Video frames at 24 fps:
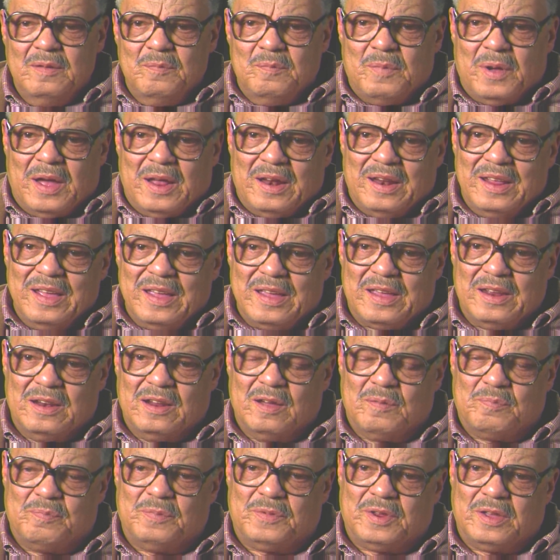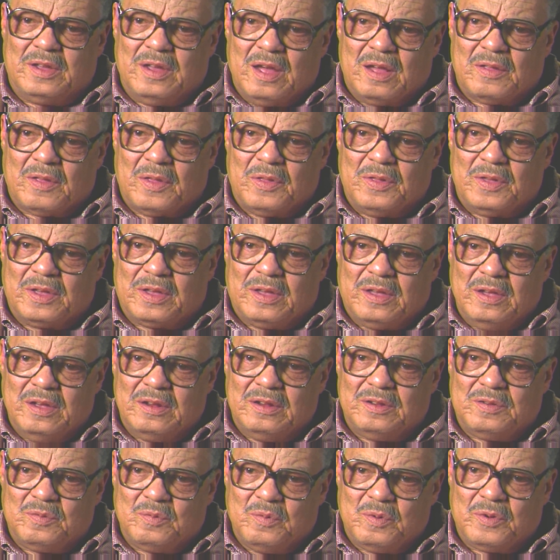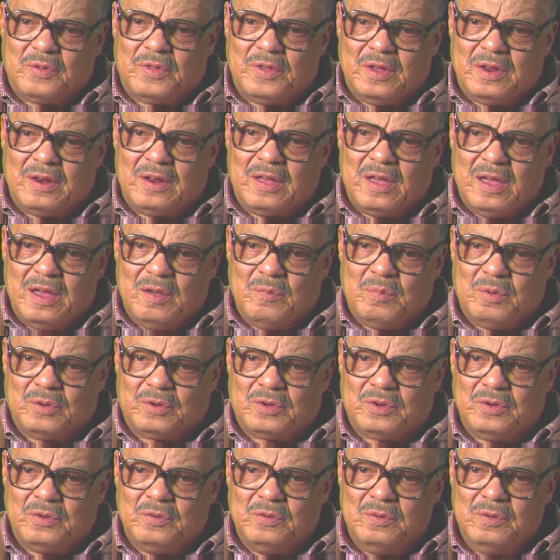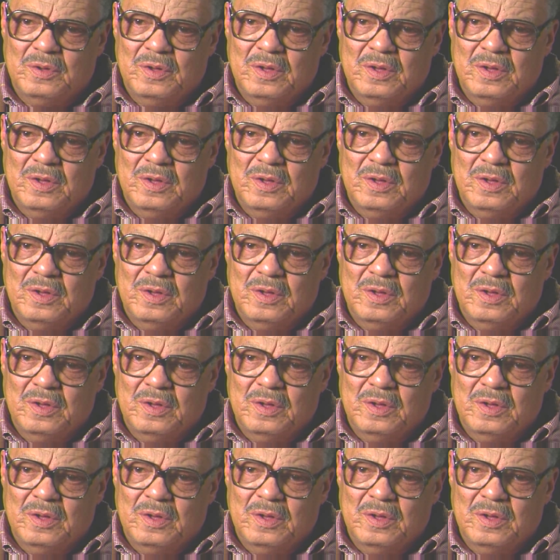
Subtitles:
By linking up together, the kids were then able to